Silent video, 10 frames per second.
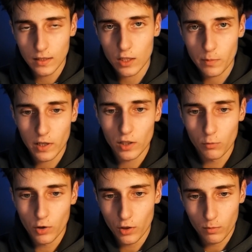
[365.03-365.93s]
that is partly
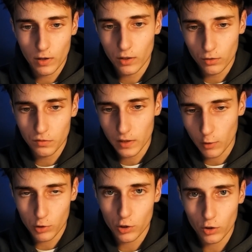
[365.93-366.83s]
why the brand of
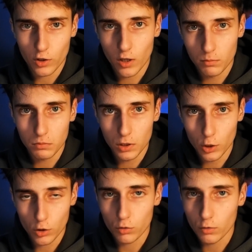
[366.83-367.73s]
acquisition.com
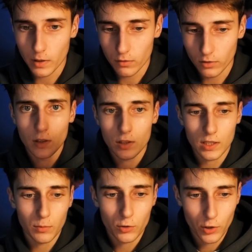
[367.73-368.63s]
is so powerful.
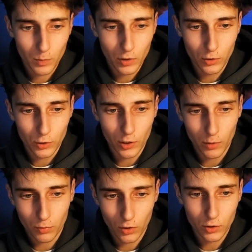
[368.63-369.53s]
Step 3 or pillar 3. I
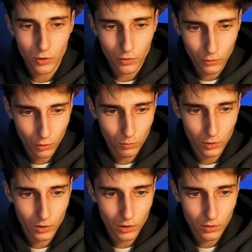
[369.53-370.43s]
probably should have
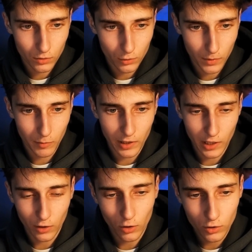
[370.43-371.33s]
numbered these. You may be
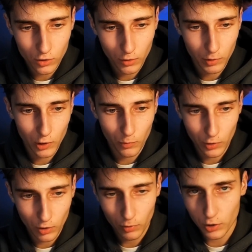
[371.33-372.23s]
getting lost. I really hope you're
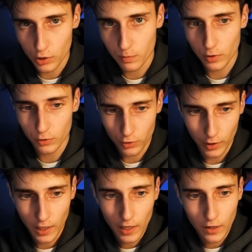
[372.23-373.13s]
not, but this is pillar 3.
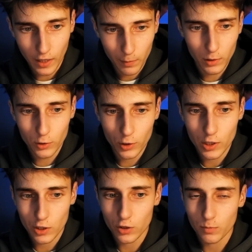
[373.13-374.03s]
Okay, pillar 3
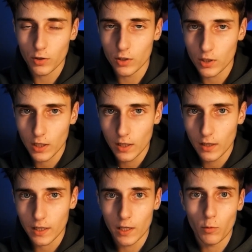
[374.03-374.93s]
is the surprise.
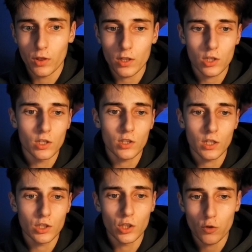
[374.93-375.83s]
Okay, and what this is
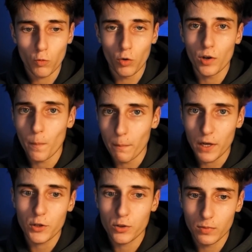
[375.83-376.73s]
it's one
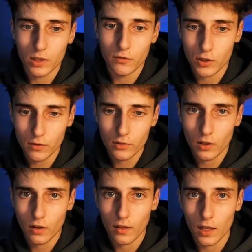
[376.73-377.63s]
major belief shift
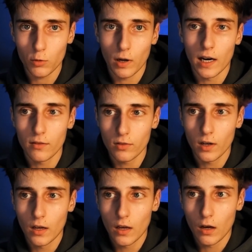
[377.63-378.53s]
that you have
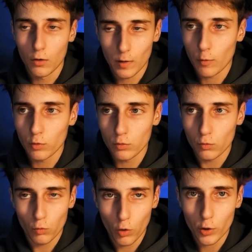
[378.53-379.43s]
around
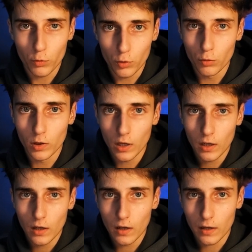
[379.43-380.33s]
what you do.
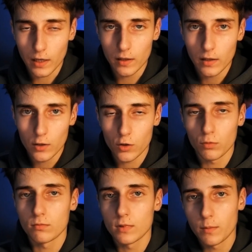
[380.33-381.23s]
Okay,
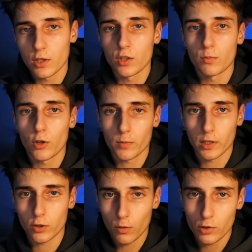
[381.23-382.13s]
so imagine a
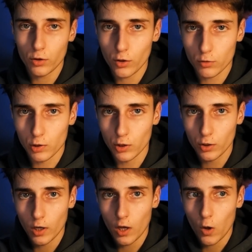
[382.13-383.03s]
prospect comes into your world.
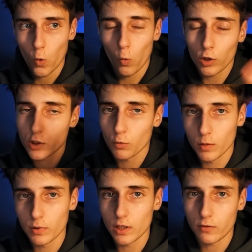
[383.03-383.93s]
What's the
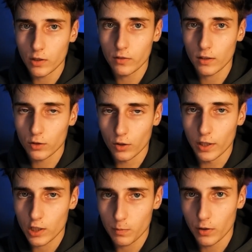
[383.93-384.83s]
one belief shift that they're going to
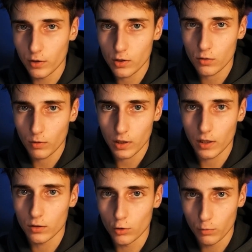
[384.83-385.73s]
experience when they
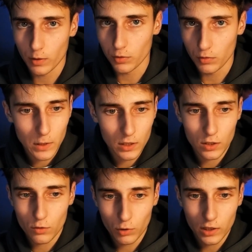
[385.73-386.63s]
get to know about you? And
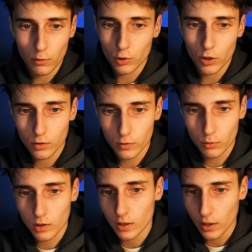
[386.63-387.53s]
it's the one thing that will shock the
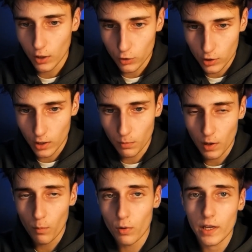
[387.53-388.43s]
viewer, interest him,
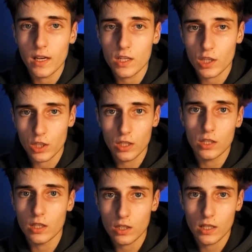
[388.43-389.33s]
break his
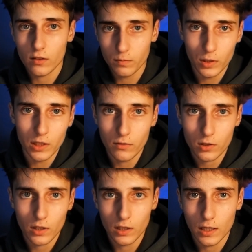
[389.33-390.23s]
existing set of
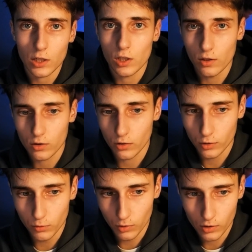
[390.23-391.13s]
beliefs, and then actually install
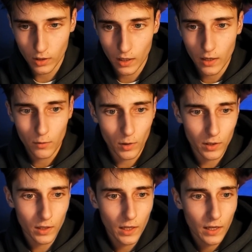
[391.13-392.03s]
new ones,
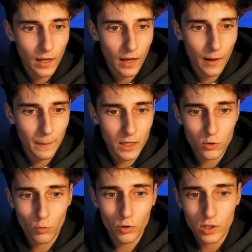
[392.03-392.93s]
right? And it's
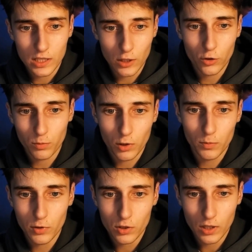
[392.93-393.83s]
one central
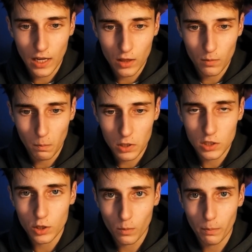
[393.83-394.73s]
purpose and
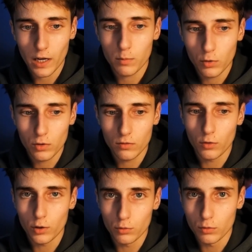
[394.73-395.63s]
basically the backbone of
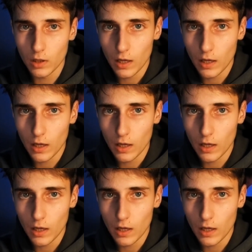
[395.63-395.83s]
what you do,